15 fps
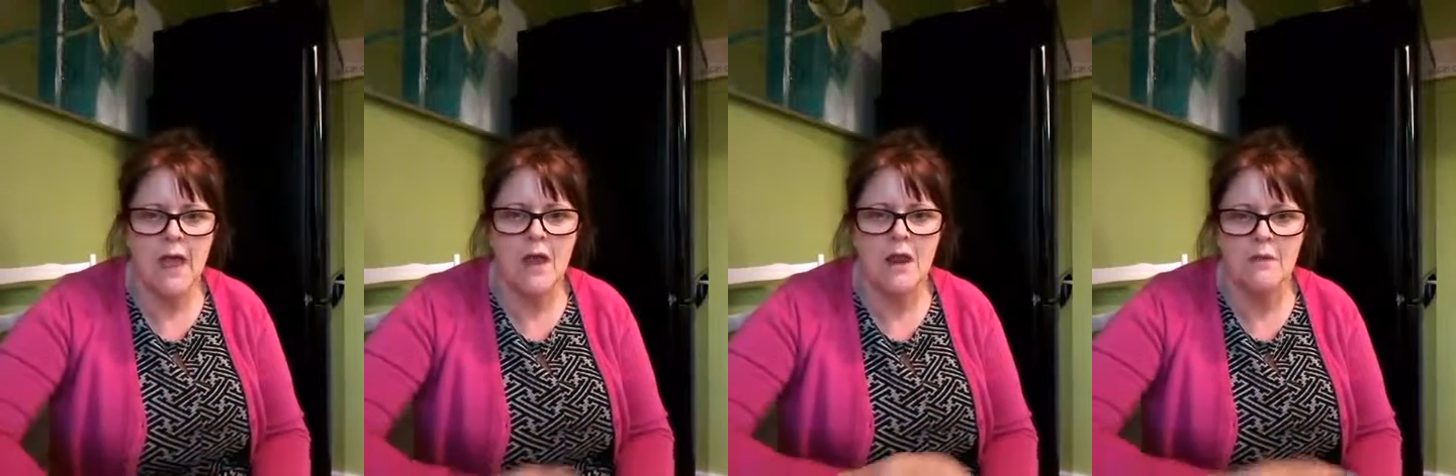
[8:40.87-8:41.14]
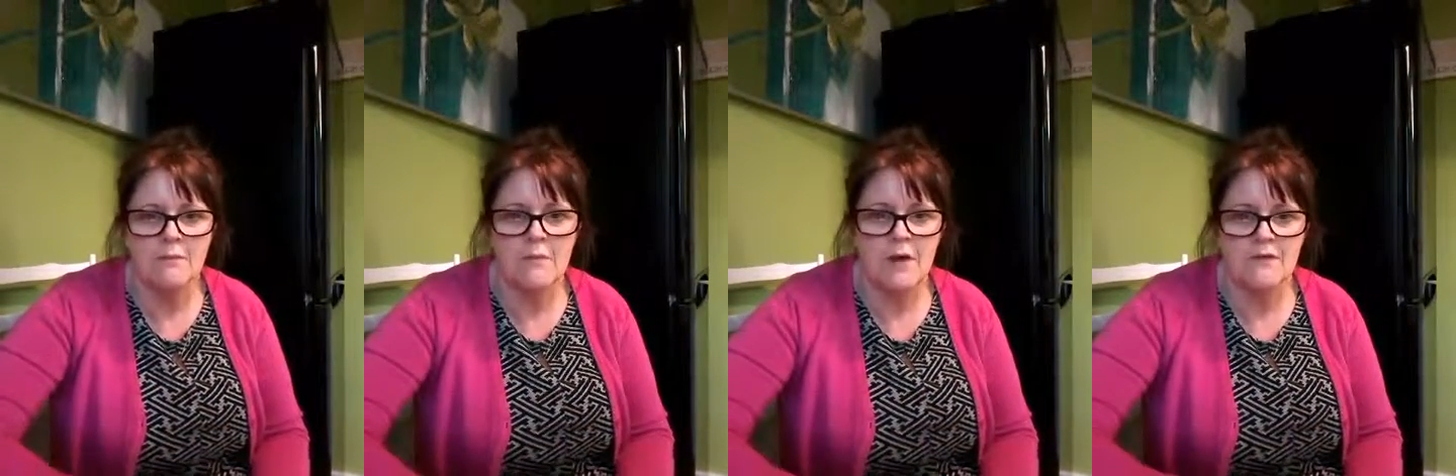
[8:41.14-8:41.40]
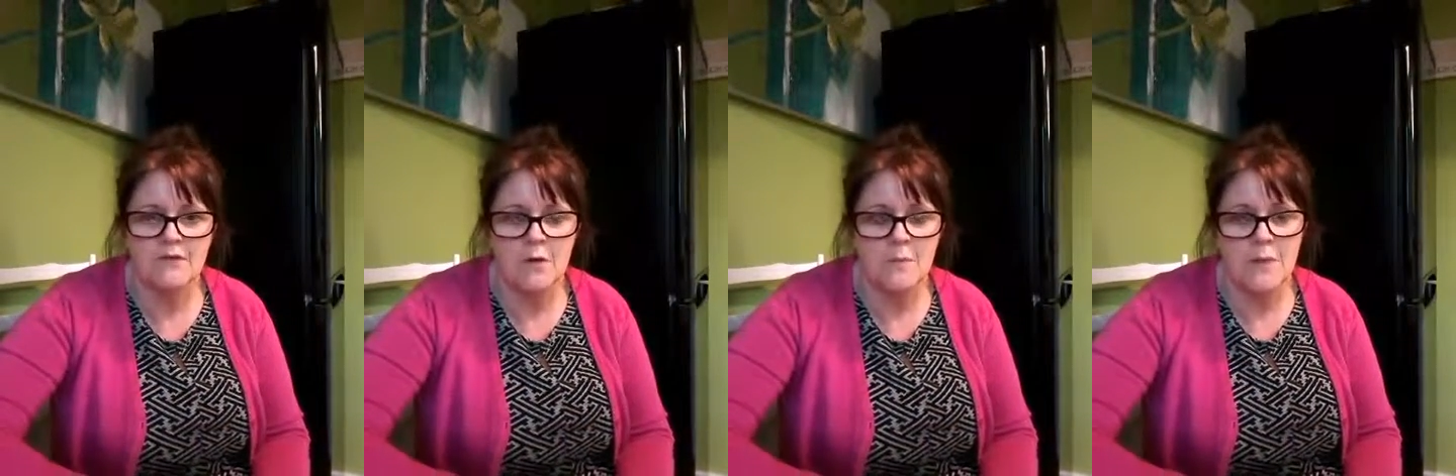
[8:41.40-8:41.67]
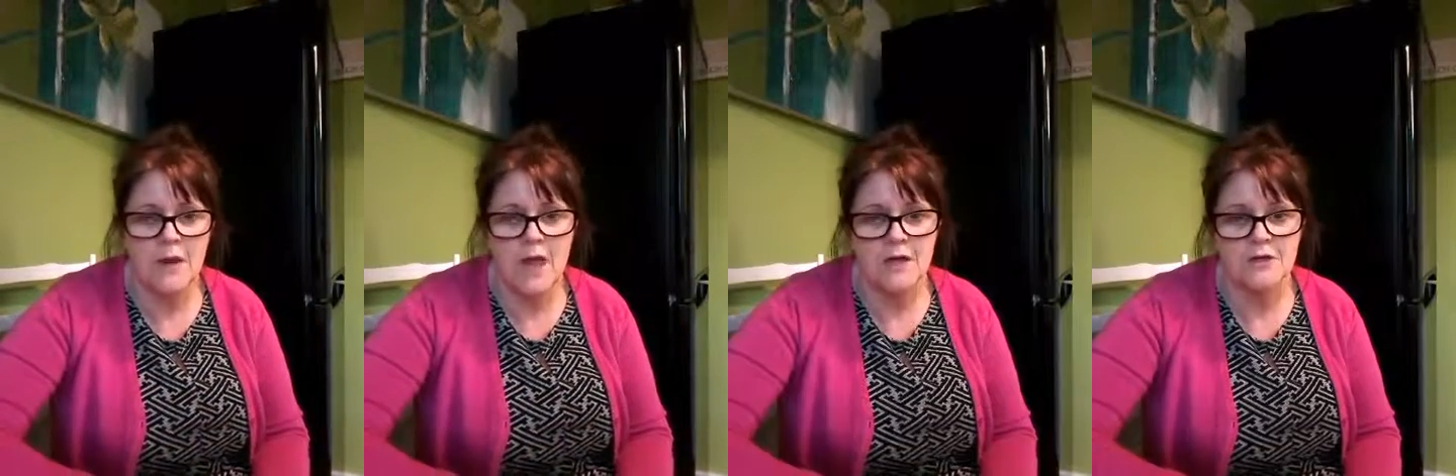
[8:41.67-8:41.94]
And I've got my
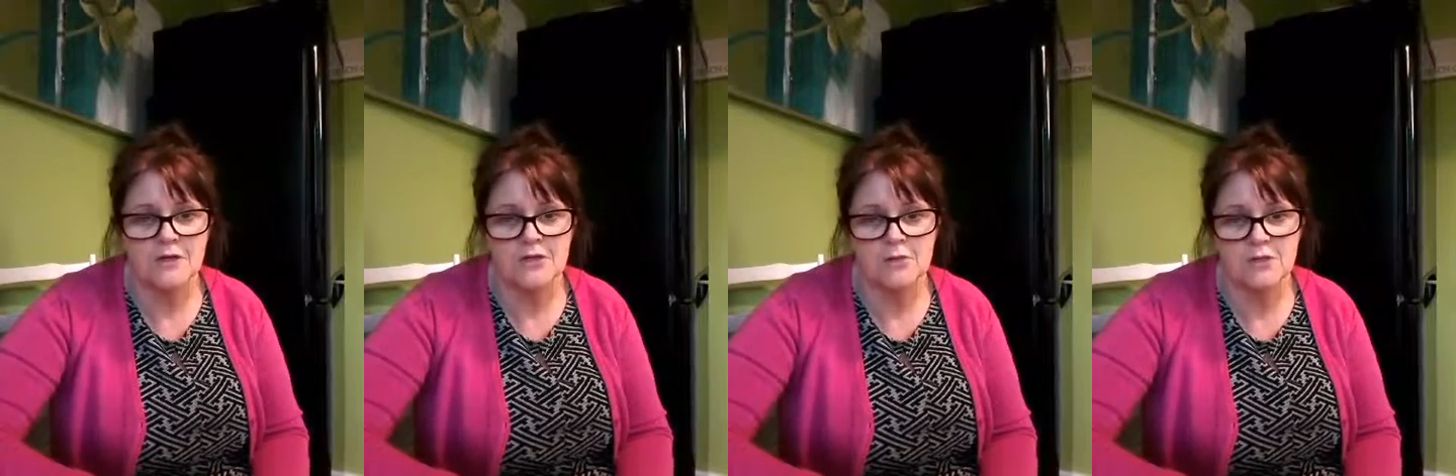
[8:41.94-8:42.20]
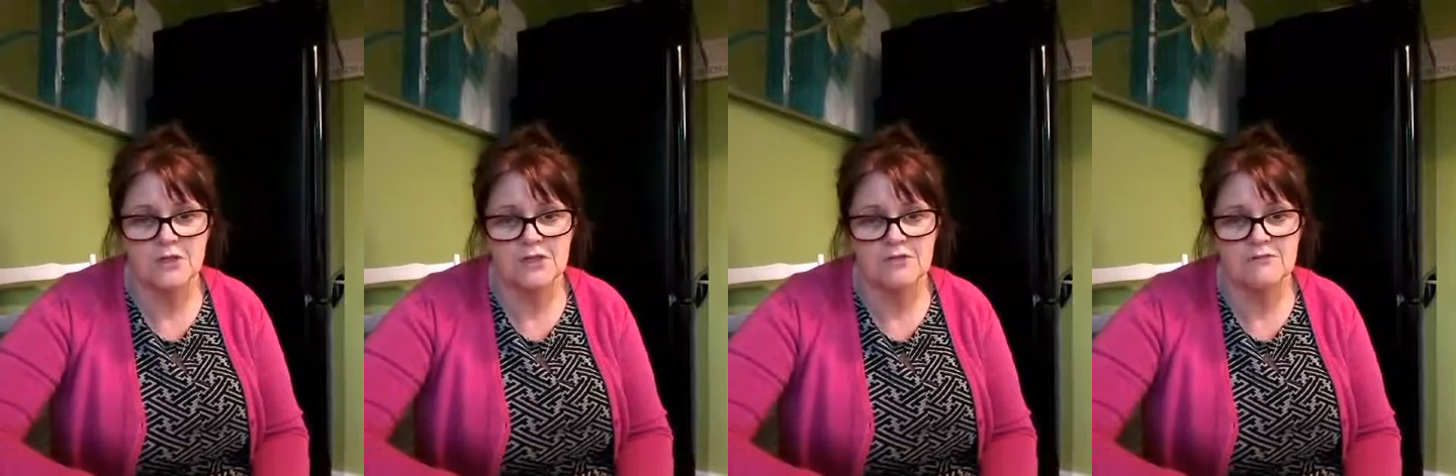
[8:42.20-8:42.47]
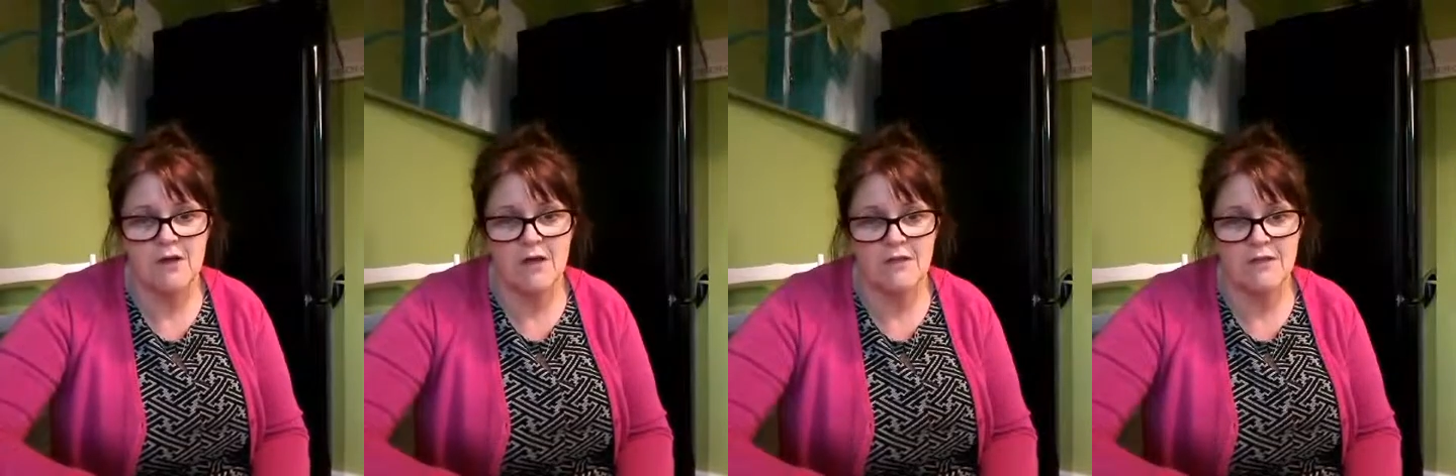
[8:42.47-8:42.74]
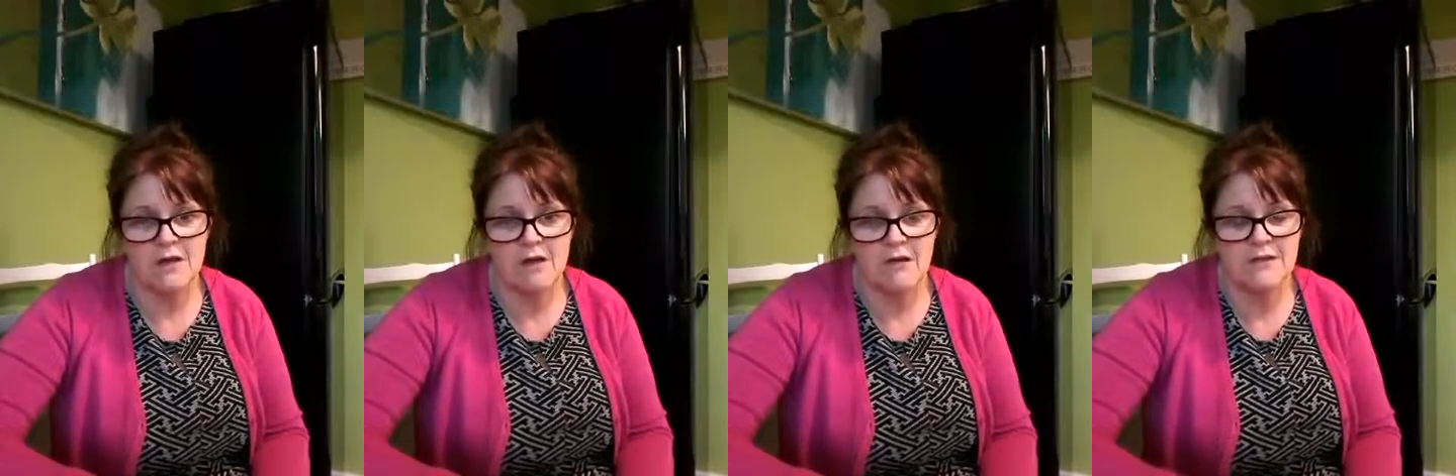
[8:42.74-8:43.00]
lunch, which is rather
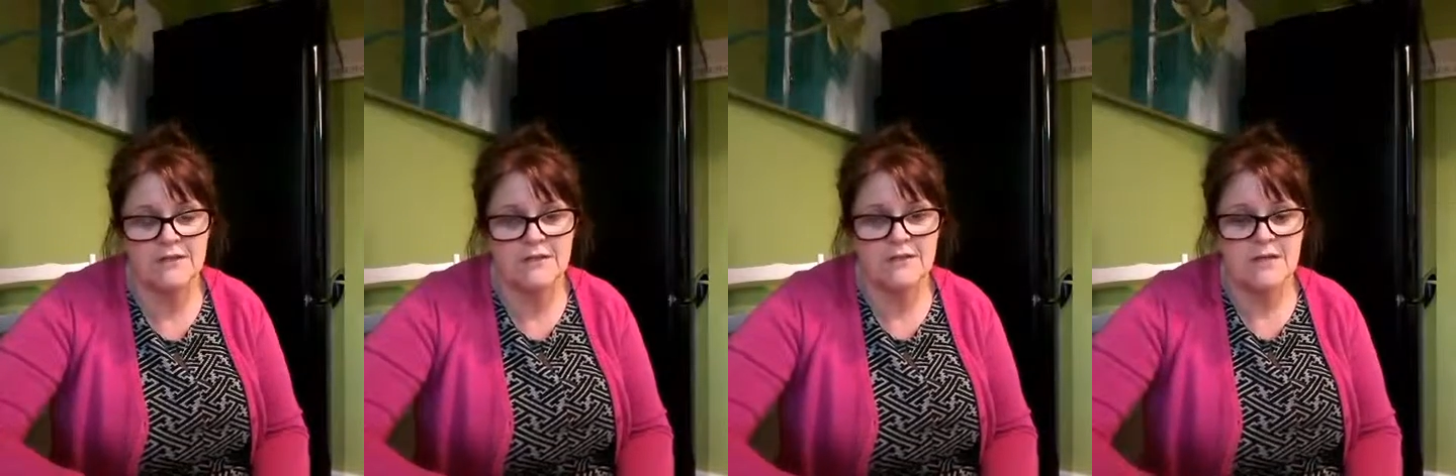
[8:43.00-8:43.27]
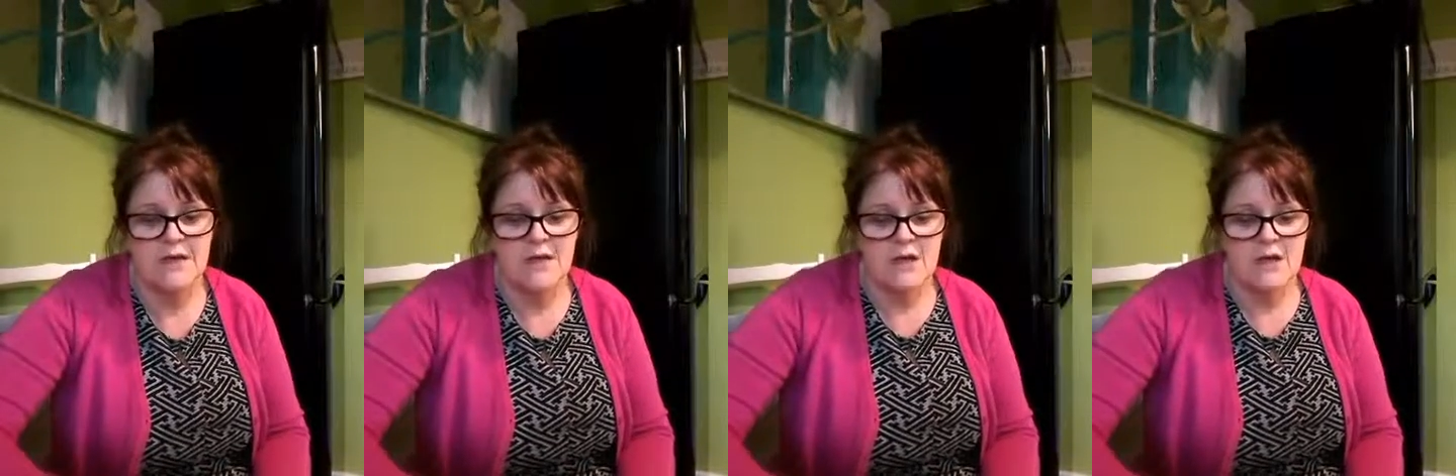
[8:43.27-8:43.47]
nice.